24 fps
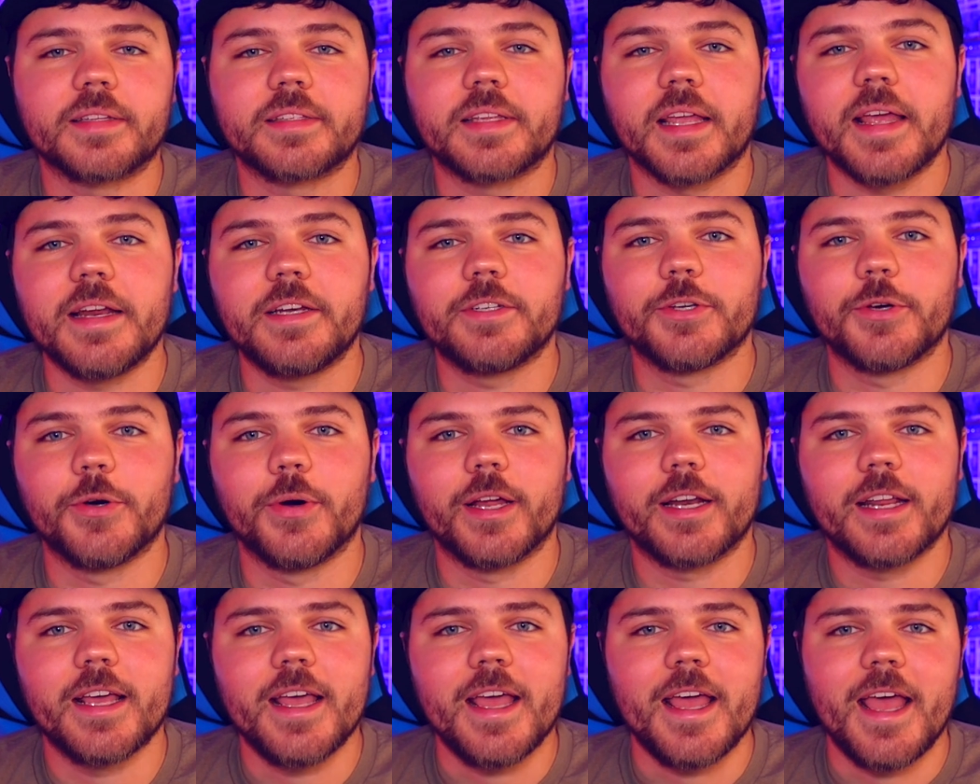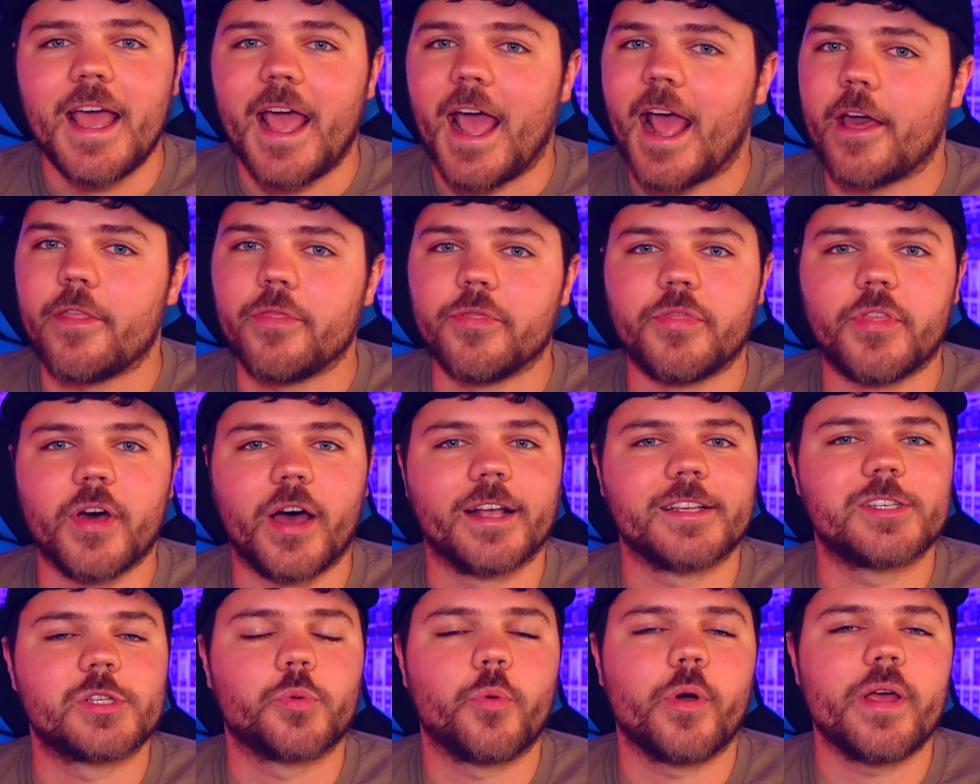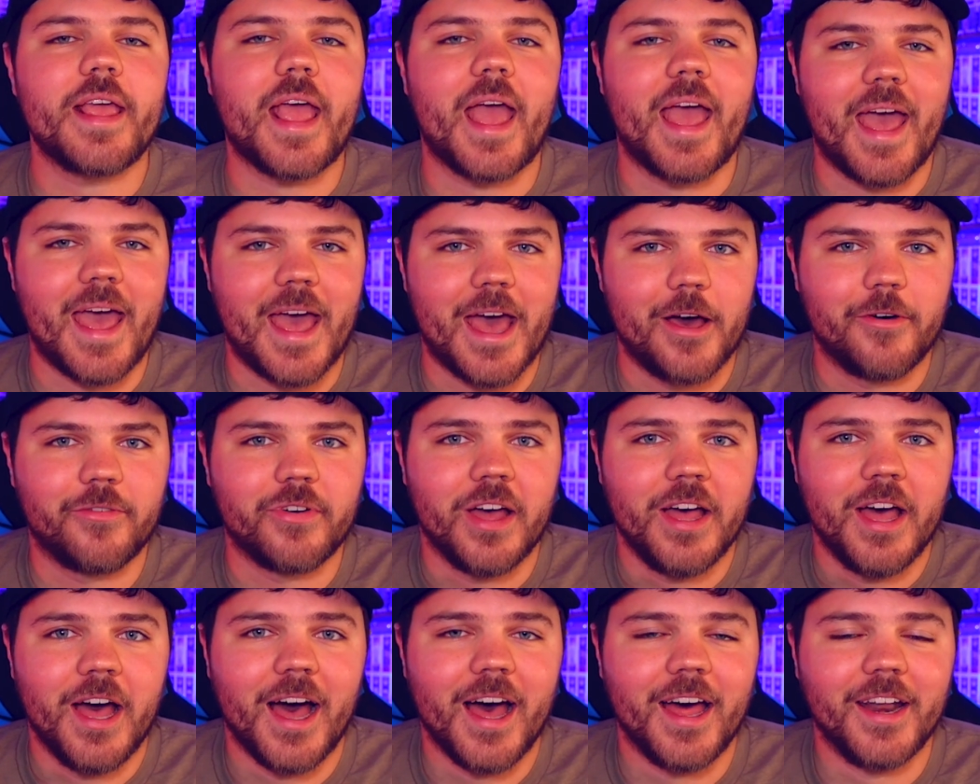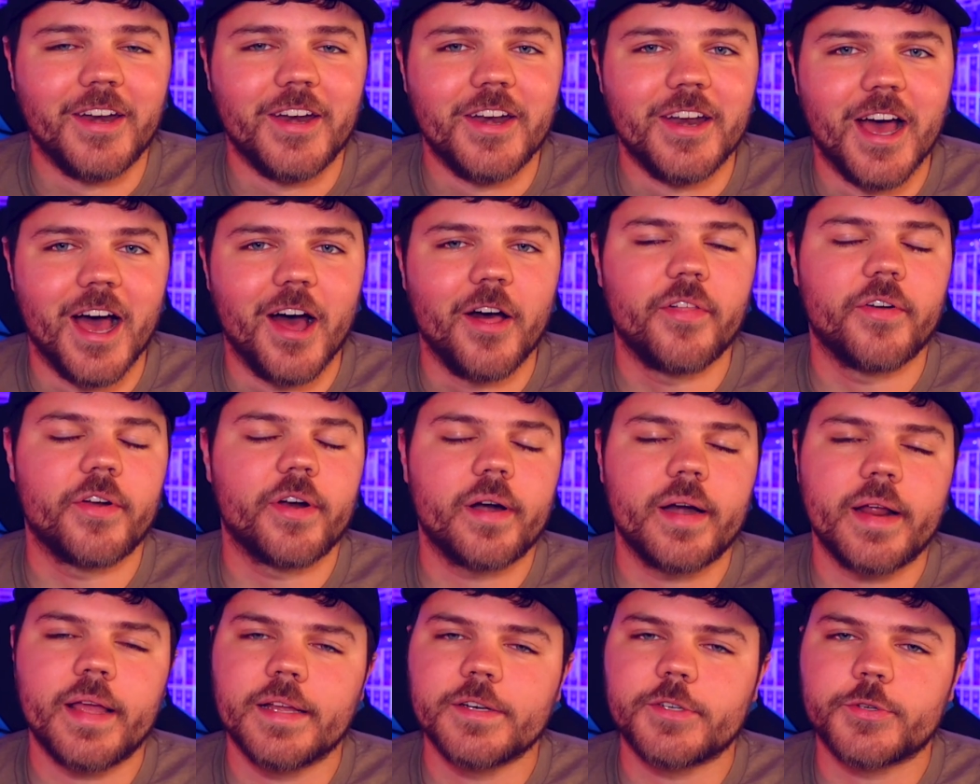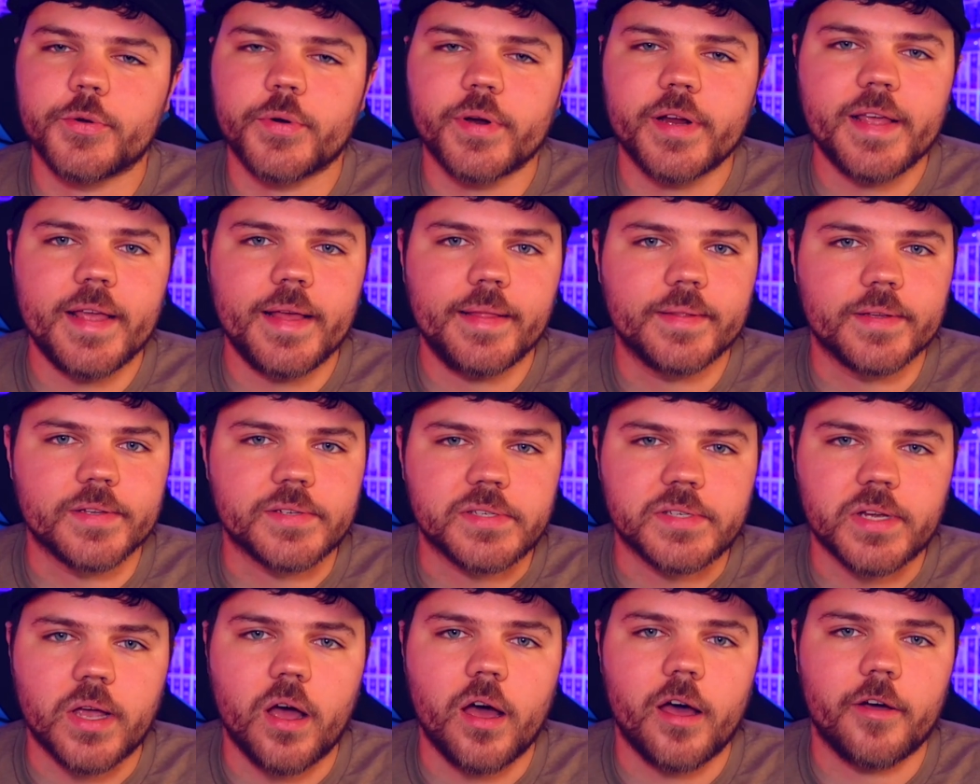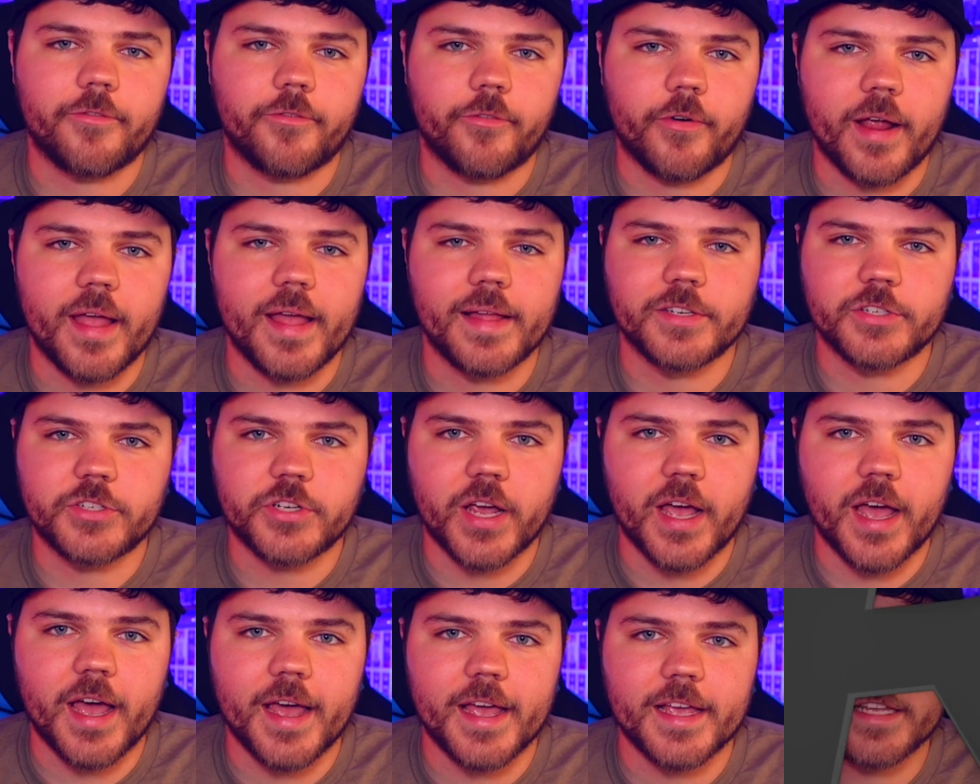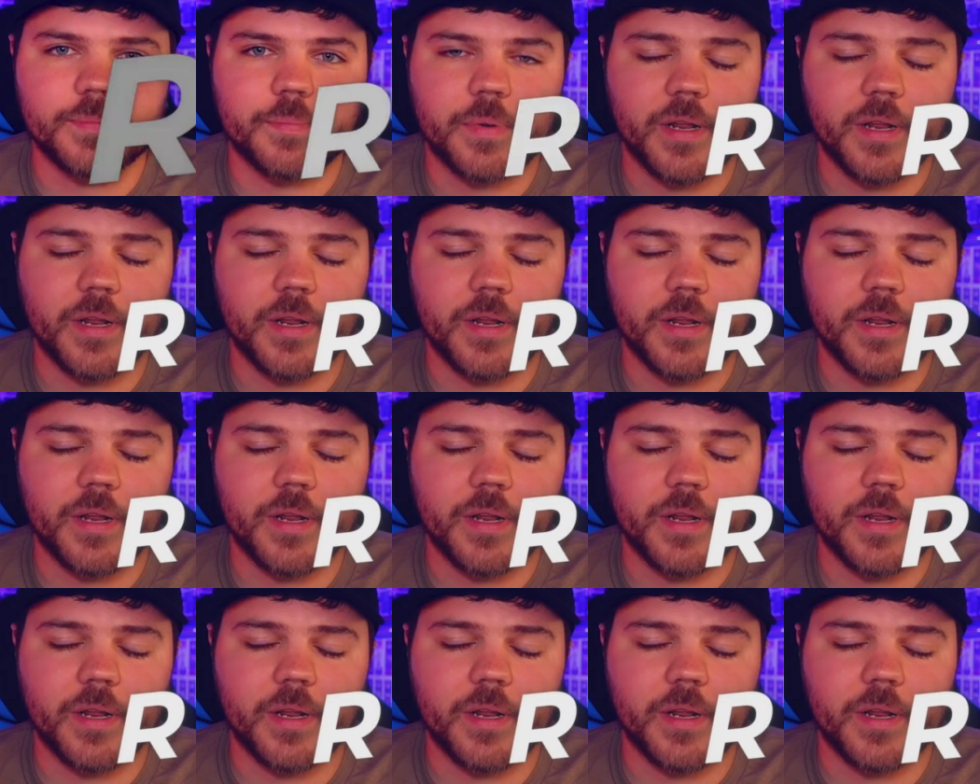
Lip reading: They do it, and thus we have another entry in the Saw franchise.